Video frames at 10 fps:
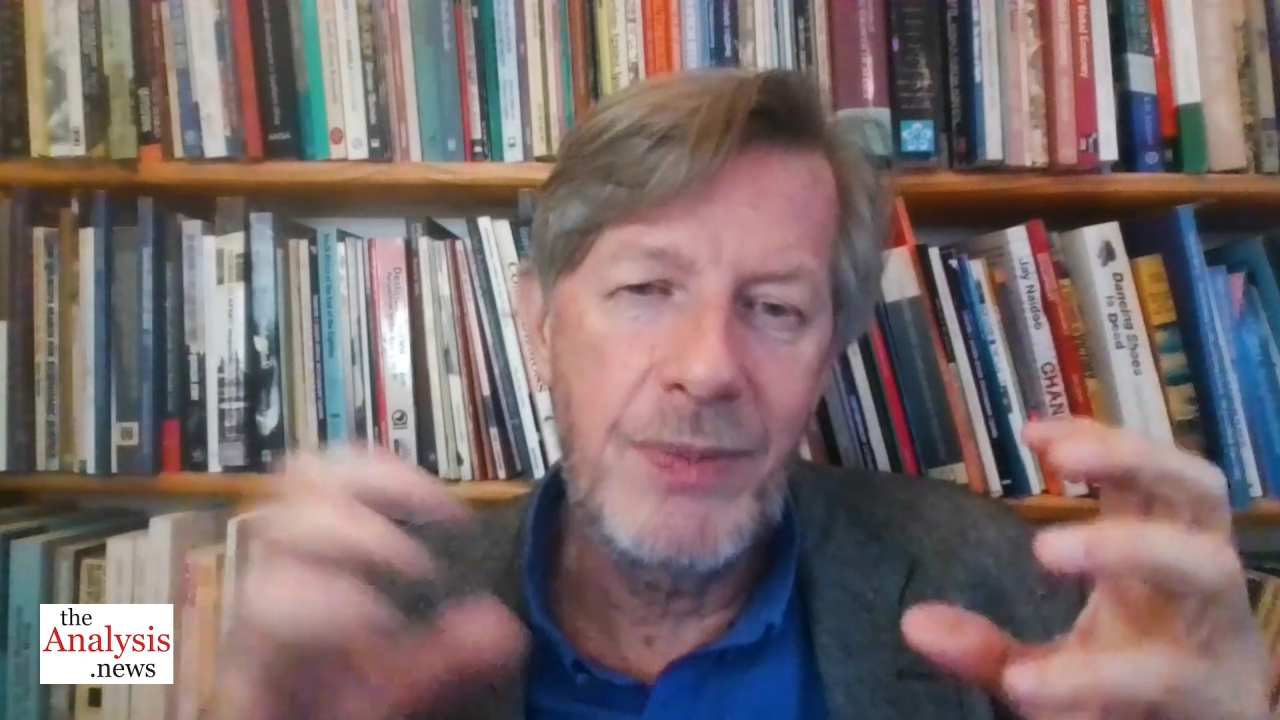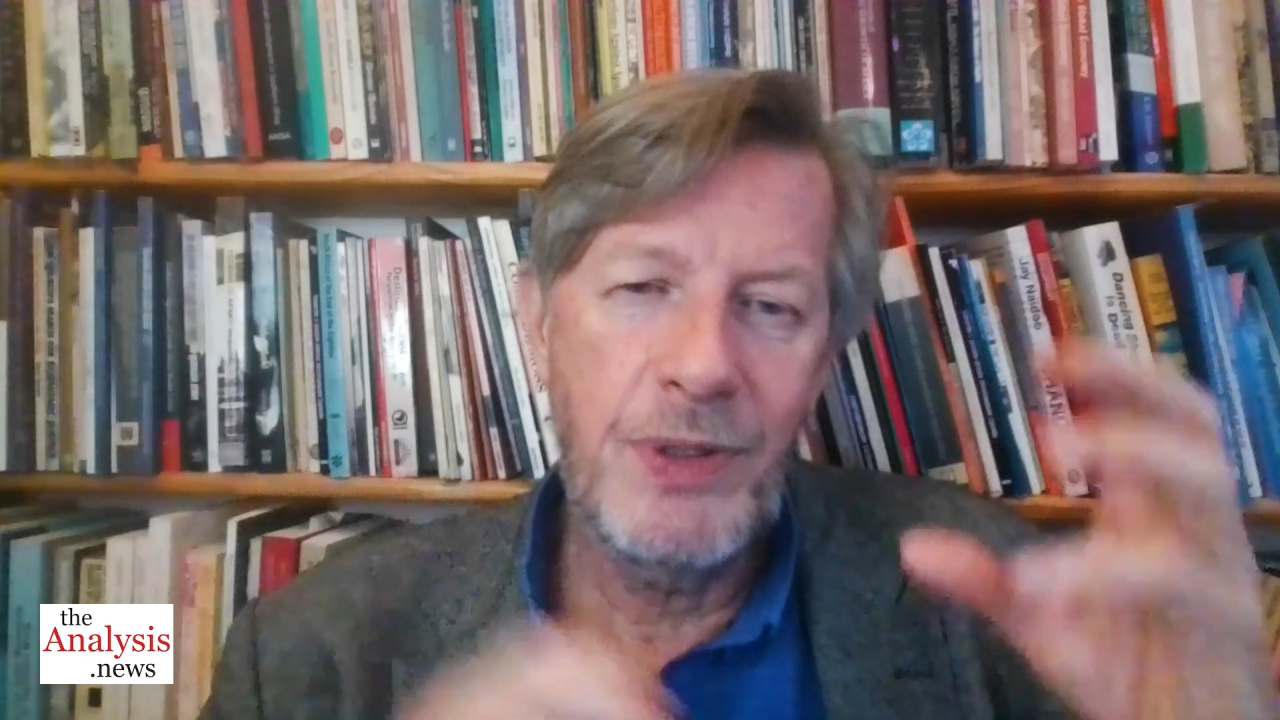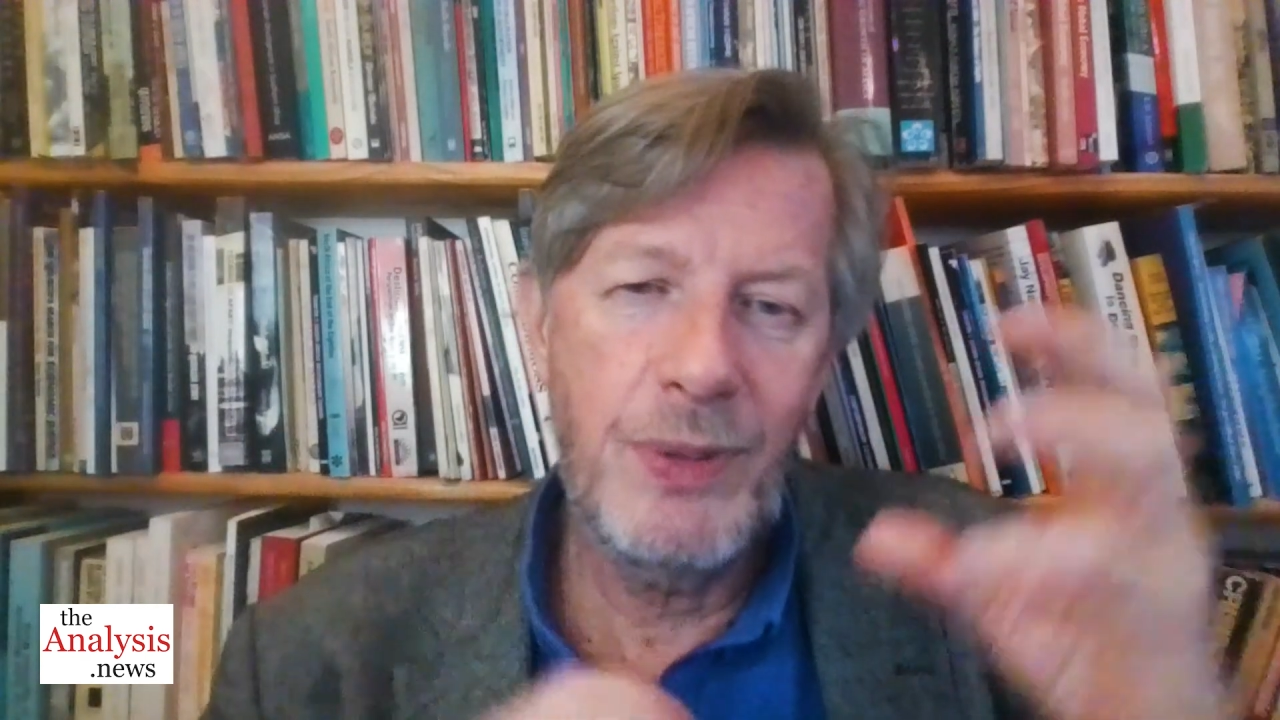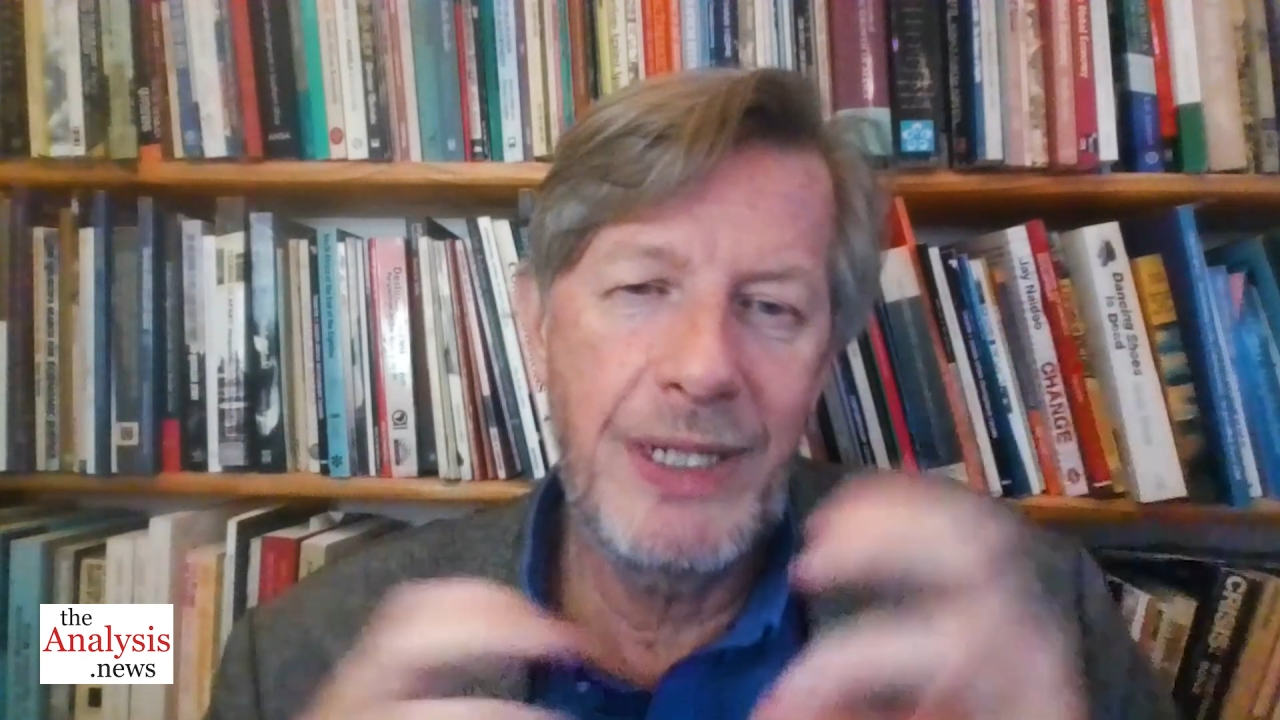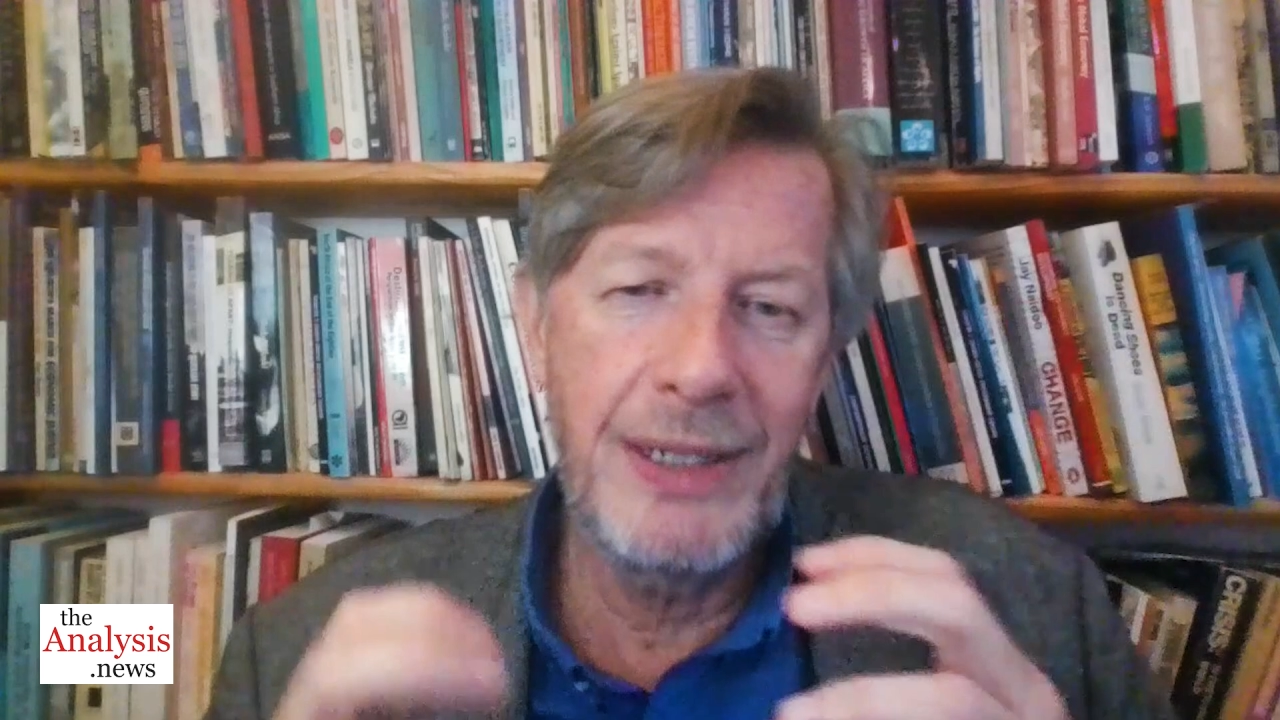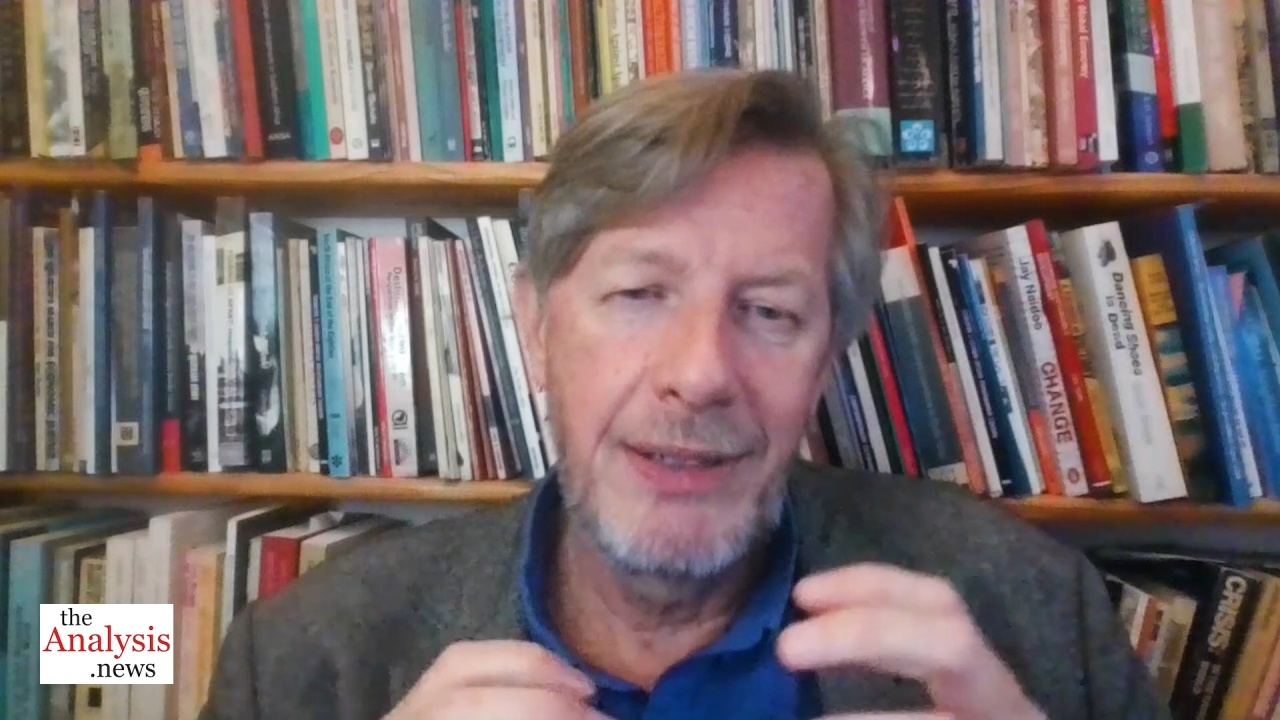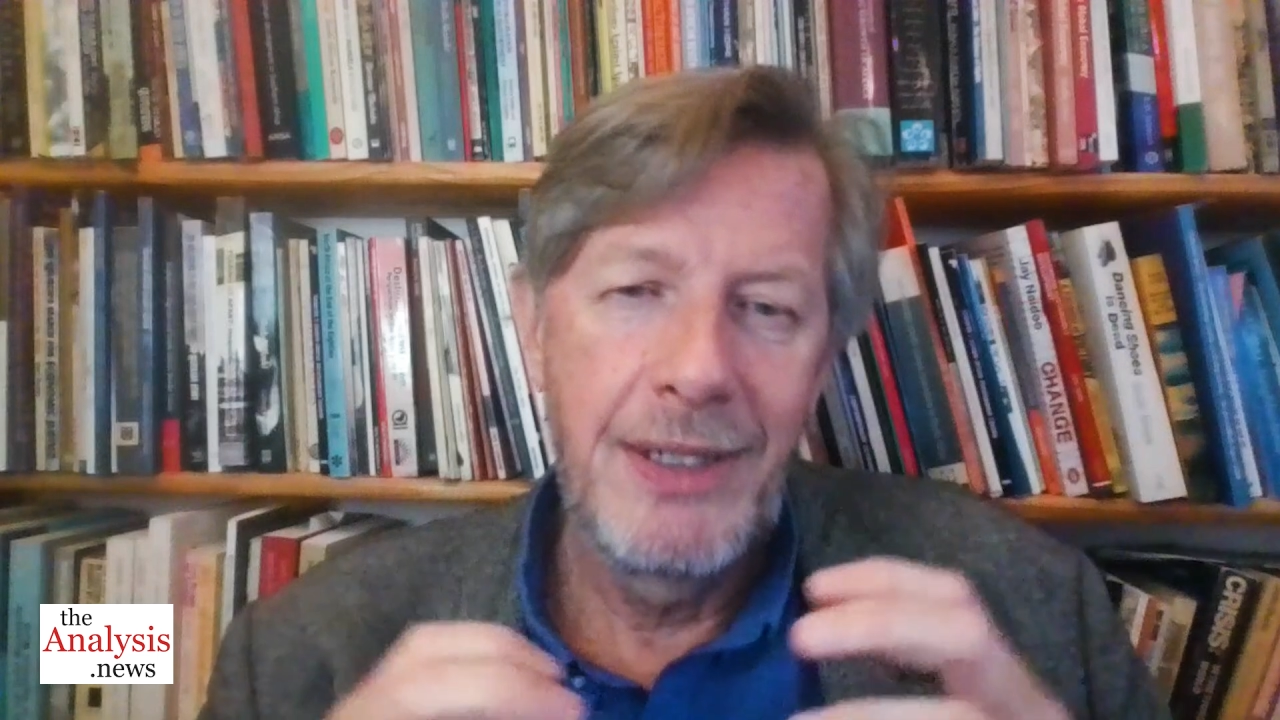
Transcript: between